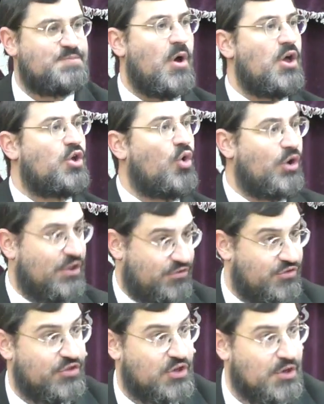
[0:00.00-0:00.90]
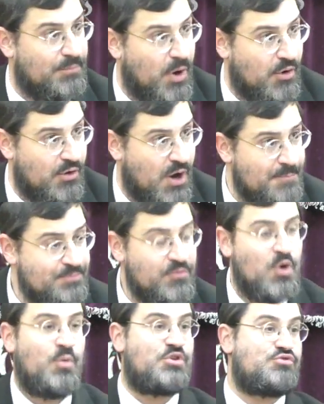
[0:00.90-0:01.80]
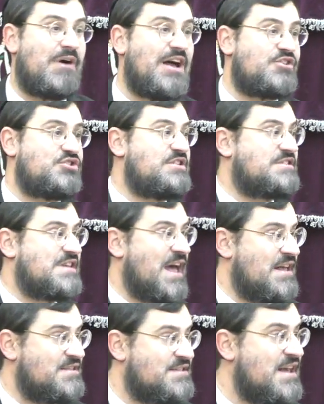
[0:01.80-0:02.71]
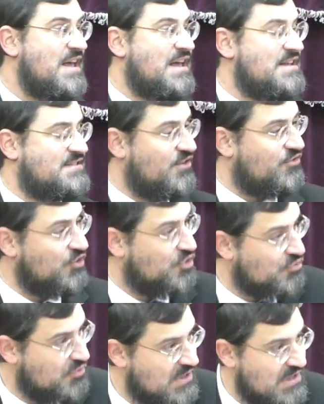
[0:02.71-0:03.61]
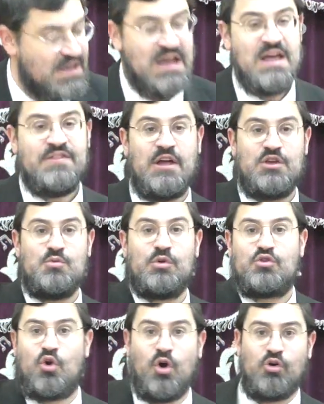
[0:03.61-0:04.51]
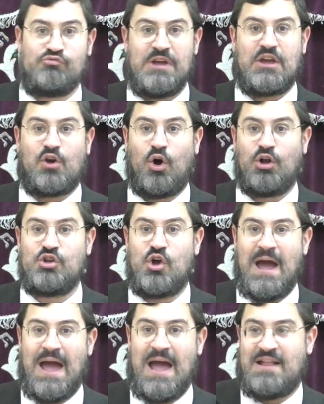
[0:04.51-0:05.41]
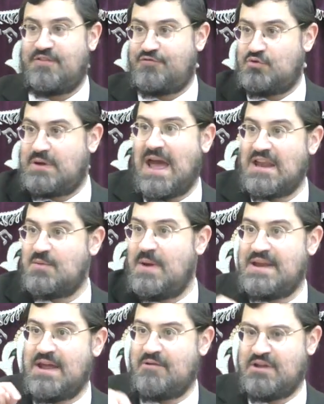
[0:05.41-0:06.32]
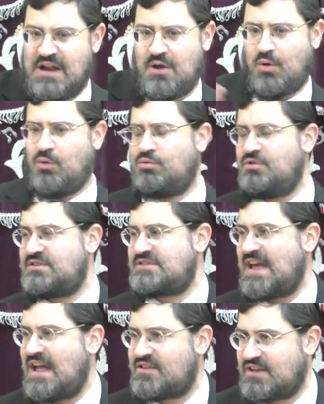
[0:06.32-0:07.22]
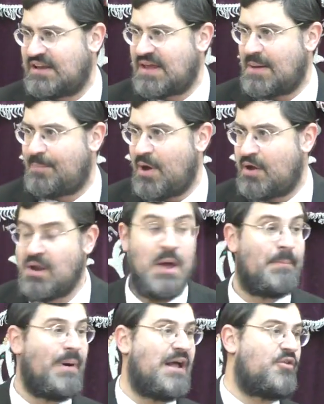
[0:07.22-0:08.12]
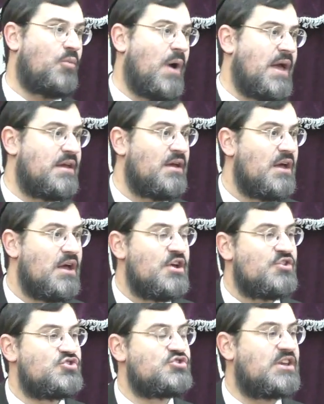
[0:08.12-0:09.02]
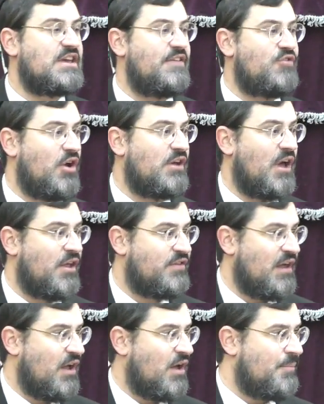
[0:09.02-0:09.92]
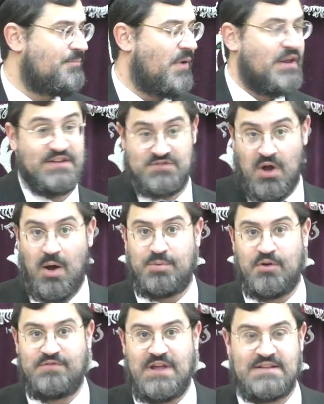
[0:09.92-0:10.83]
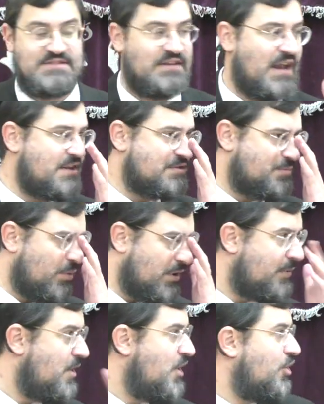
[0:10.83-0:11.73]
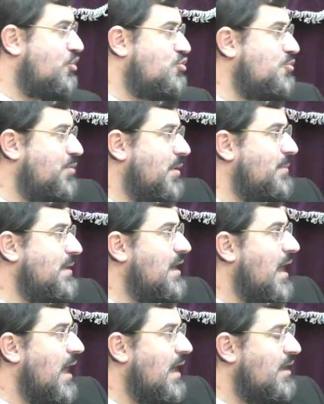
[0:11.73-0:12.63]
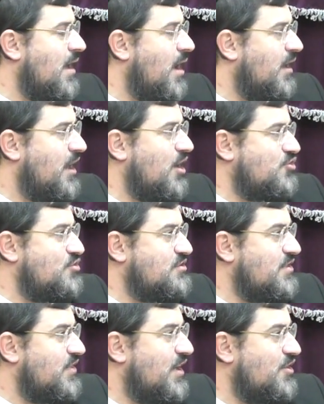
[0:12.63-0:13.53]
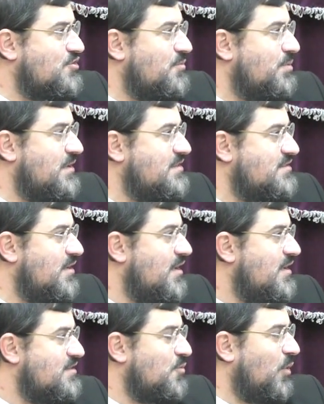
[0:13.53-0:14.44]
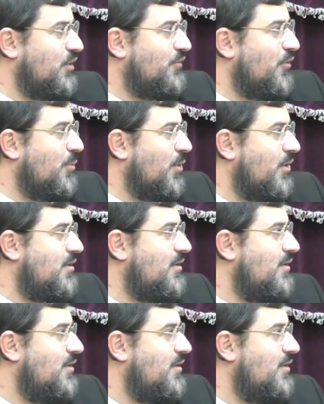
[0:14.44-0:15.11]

boy, according to the Gemara, which Rashi says is the degree that you would recoil your hand if you get anywhere near it. You're like, oh, you're scared you're going to get burned. By the way, just to give you an example of Yad soledes boy, could you bring me a kashrus in the kitchen, please? It's a wonderful book.